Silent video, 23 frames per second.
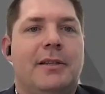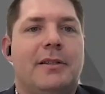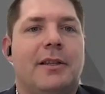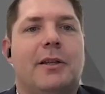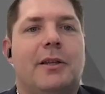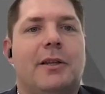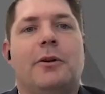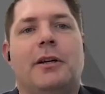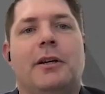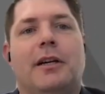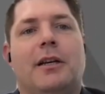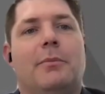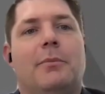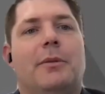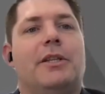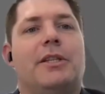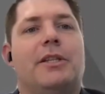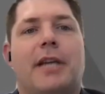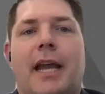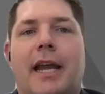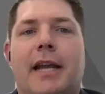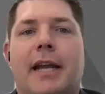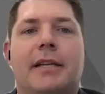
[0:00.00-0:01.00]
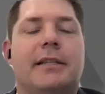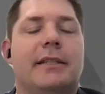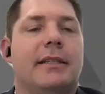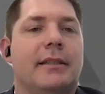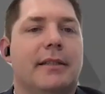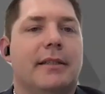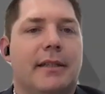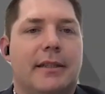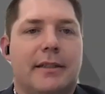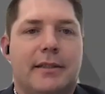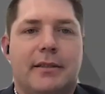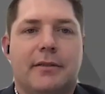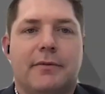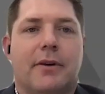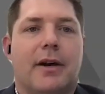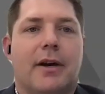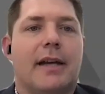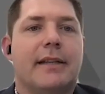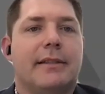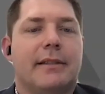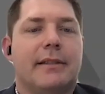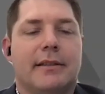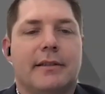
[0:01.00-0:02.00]
So they're not going to be changing these
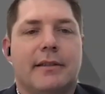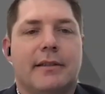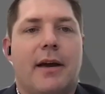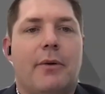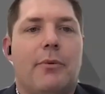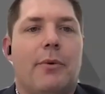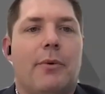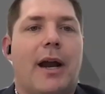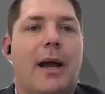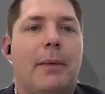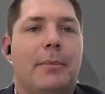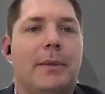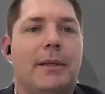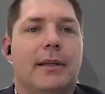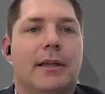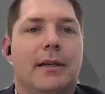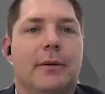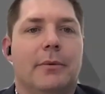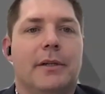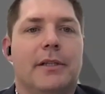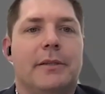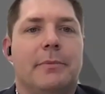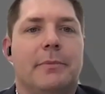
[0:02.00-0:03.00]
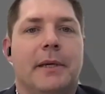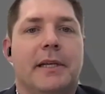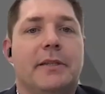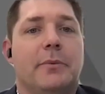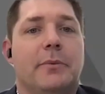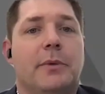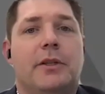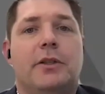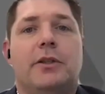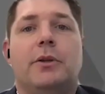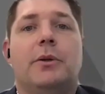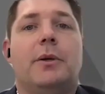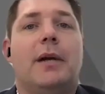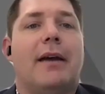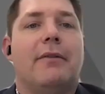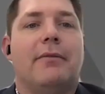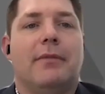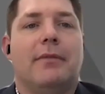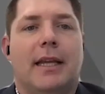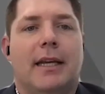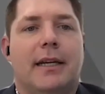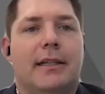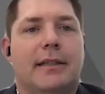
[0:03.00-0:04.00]
devices that rapidly, which means we do
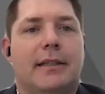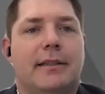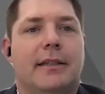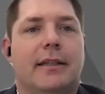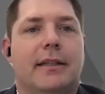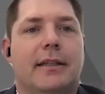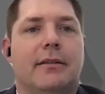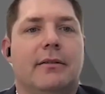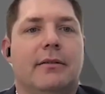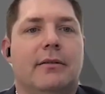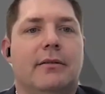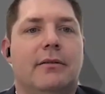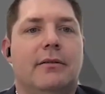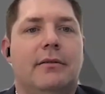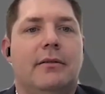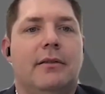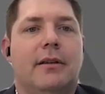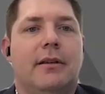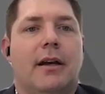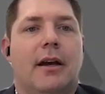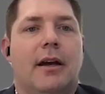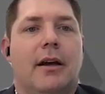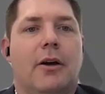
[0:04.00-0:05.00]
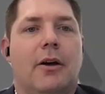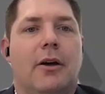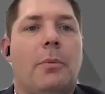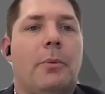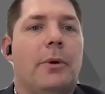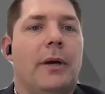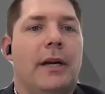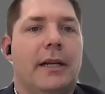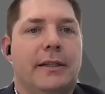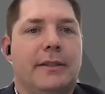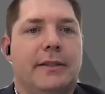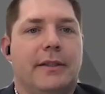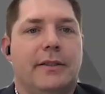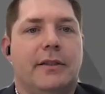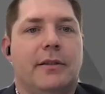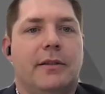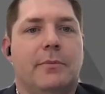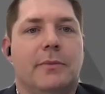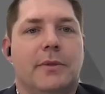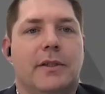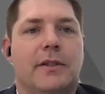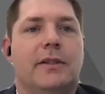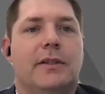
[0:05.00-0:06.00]
have legacy operating
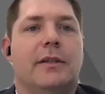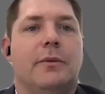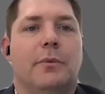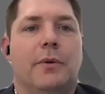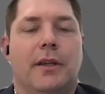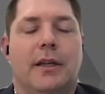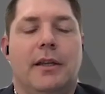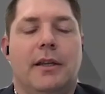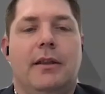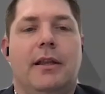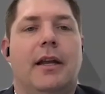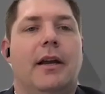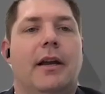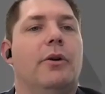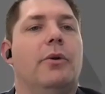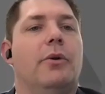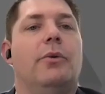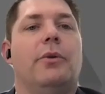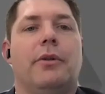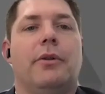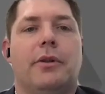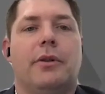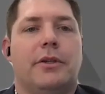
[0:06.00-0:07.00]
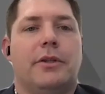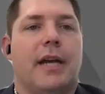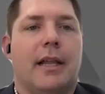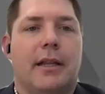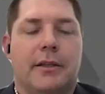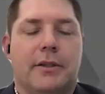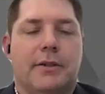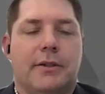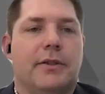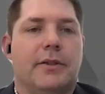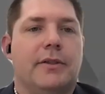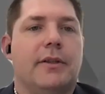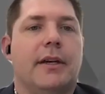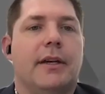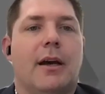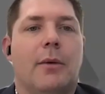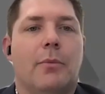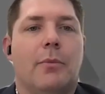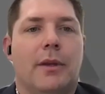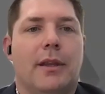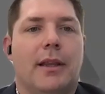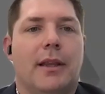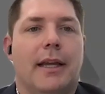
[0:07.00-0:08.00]
systems that sit within there and all of the challenges that
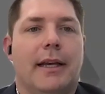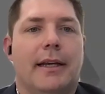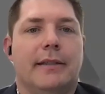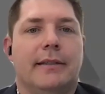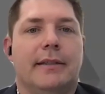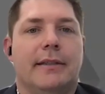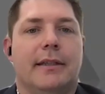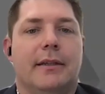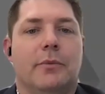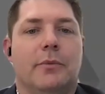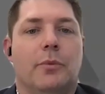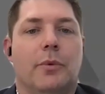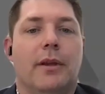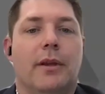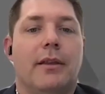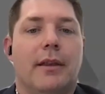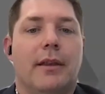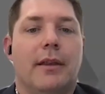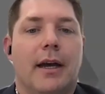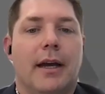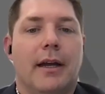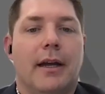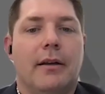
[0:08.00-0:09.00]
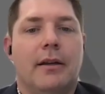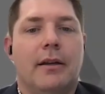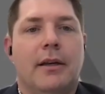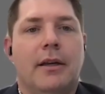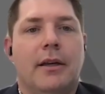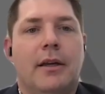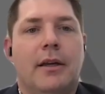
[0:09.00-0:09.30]
come with legacy with that.